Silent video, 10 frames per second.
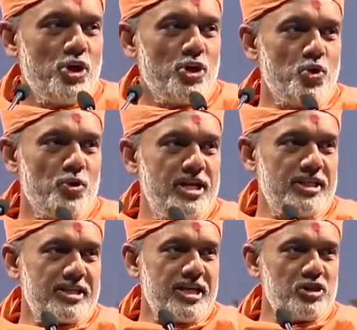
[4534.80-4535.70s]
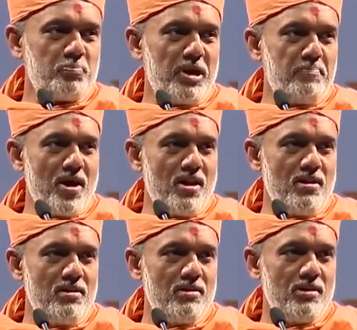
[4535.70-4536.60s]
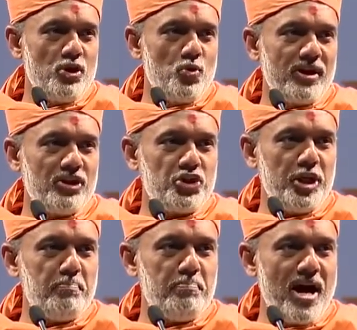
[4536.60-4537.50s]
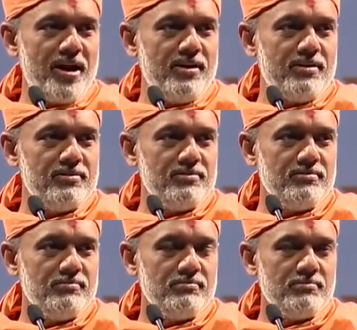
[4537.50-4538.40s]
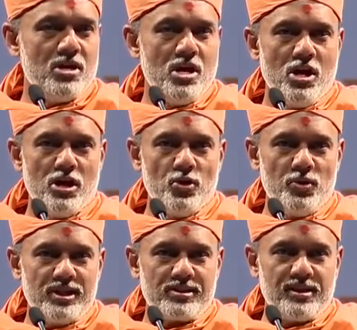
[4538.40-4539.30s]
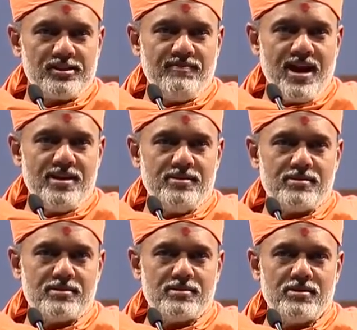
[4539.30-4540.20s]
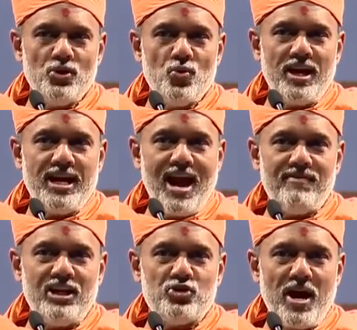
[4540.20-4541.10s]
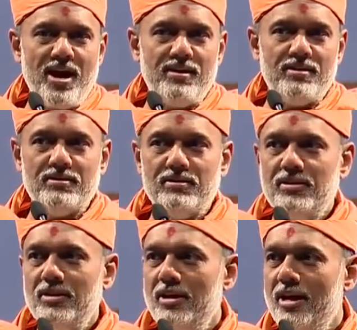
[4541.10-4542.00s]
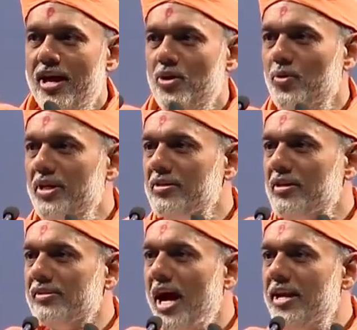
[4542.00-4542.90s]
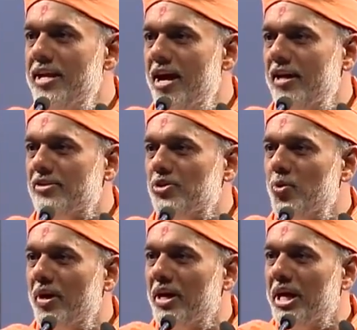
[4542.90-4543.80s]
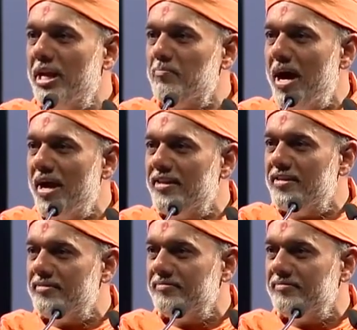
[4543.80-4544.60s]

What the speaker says: You discuss people, you are a cheap mind. You discuss events, you are an average mind. And you discuss ideas, you are a great mind.